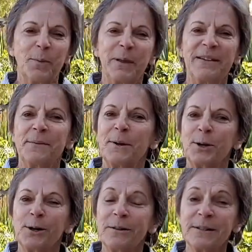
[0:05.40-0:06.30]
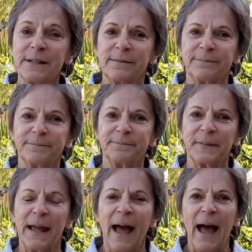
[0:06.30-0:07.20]
you believe in miracles?
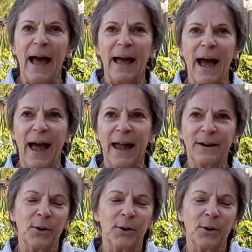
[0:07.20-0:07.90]
I